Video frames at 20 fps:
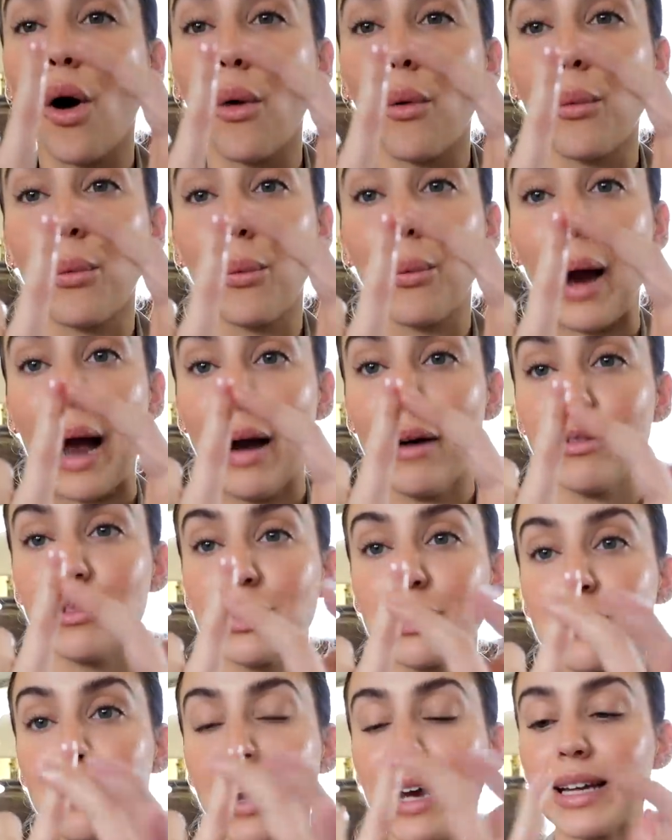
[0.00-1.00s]

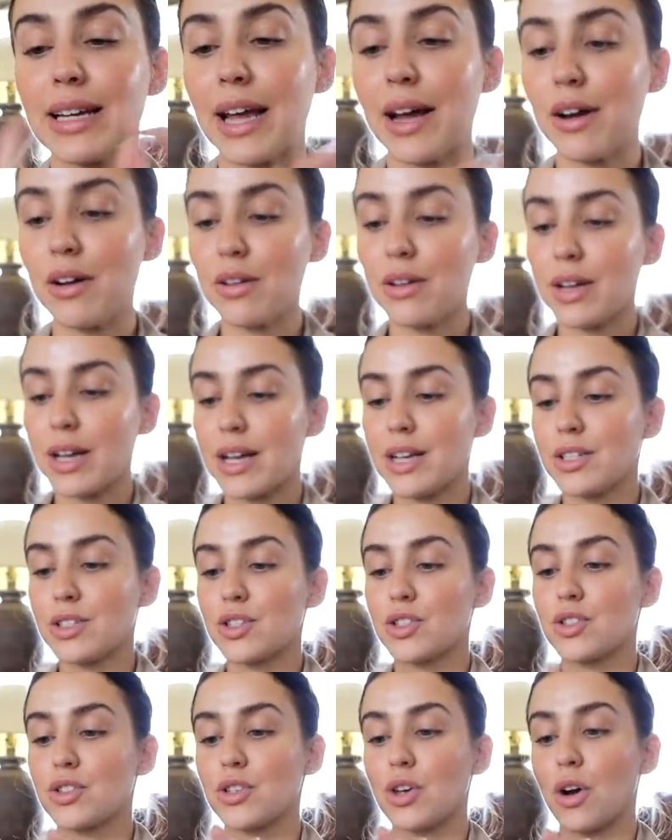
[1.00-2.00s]
around my nail and
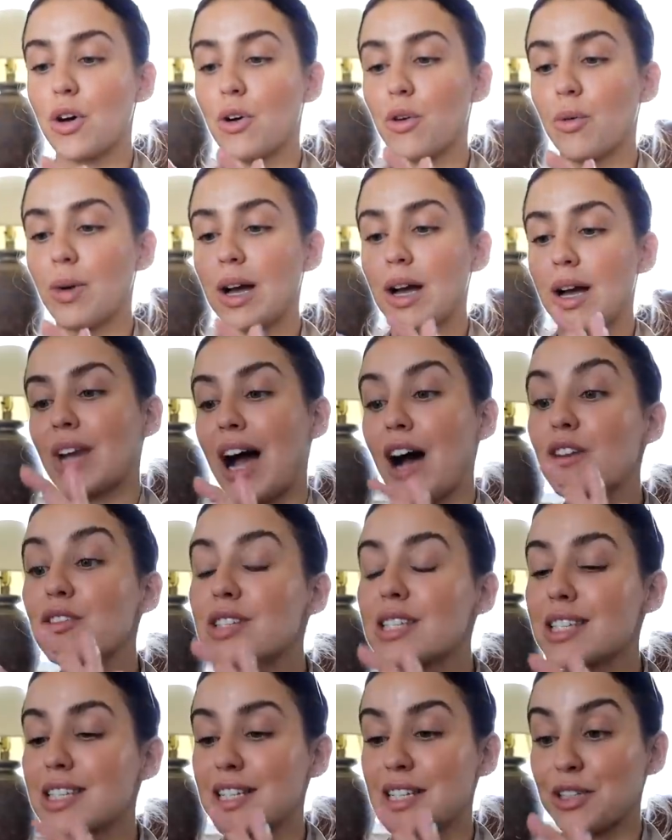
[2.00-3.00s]
so I'll
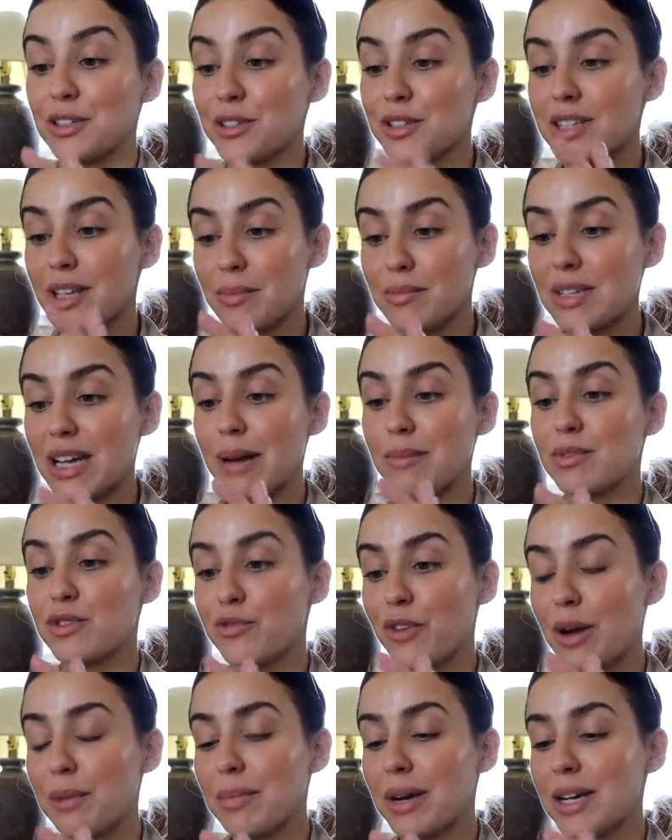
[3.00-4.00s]
still sometimes
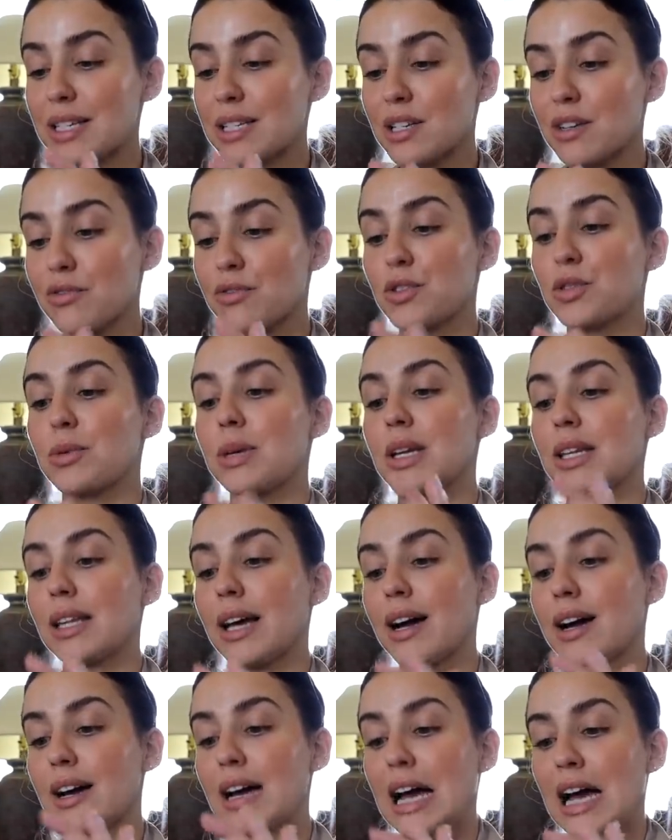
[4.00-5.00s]
find myself doing
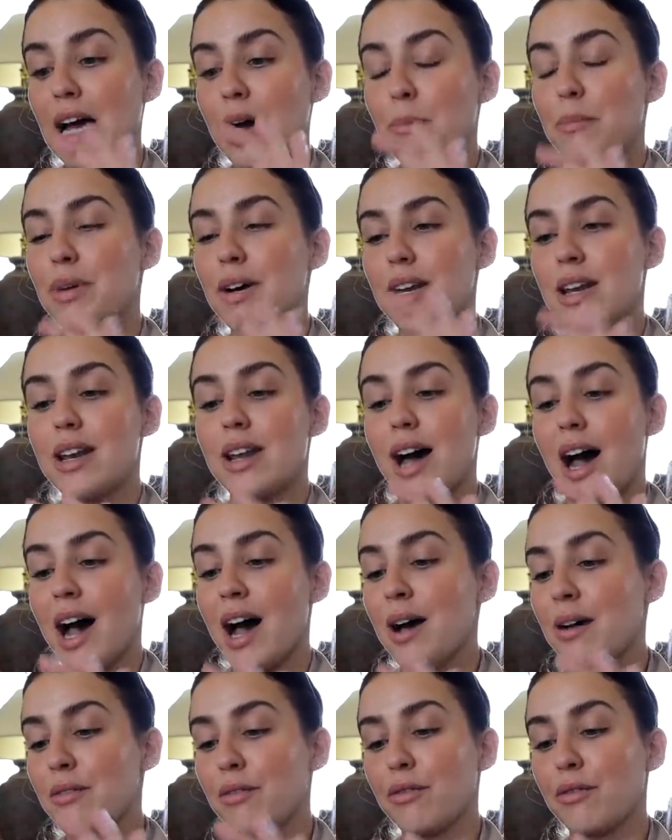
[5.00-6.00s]
that but
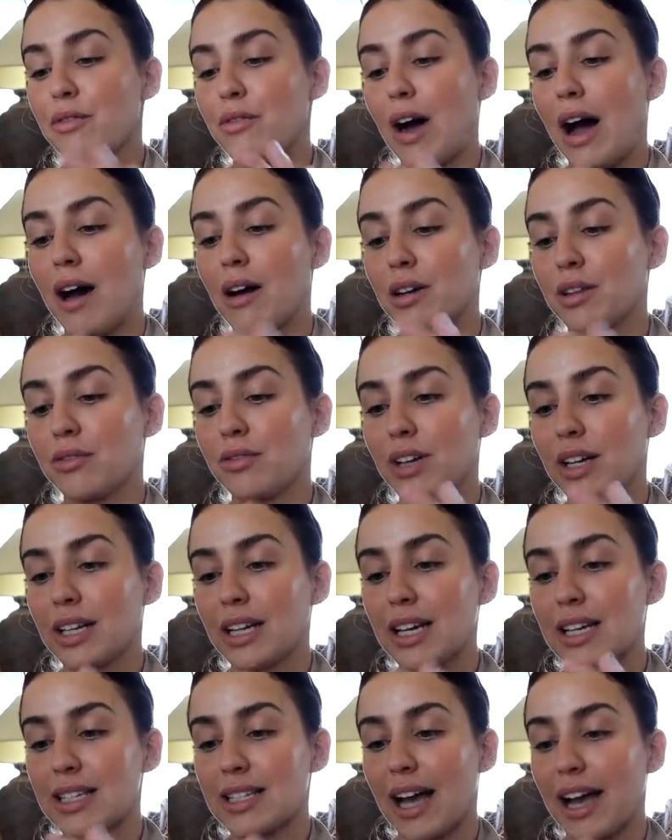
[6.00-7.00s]
not out of like
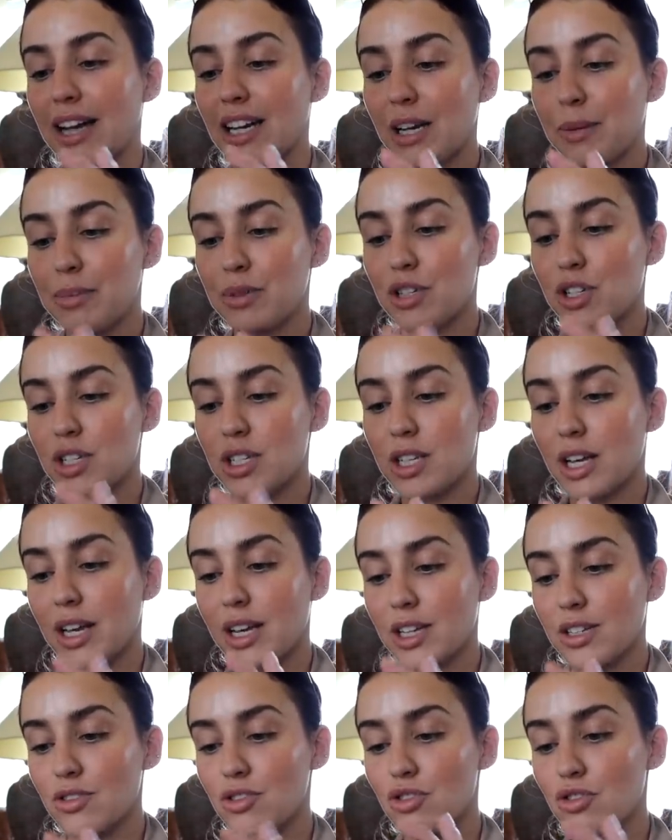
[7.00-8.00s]
anxiety but just
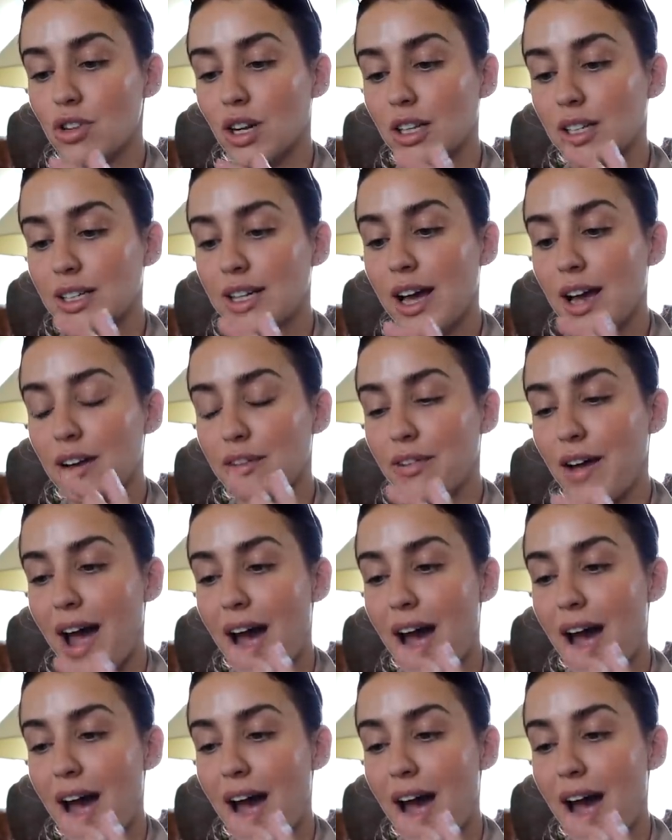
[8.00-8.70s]
like strictly out of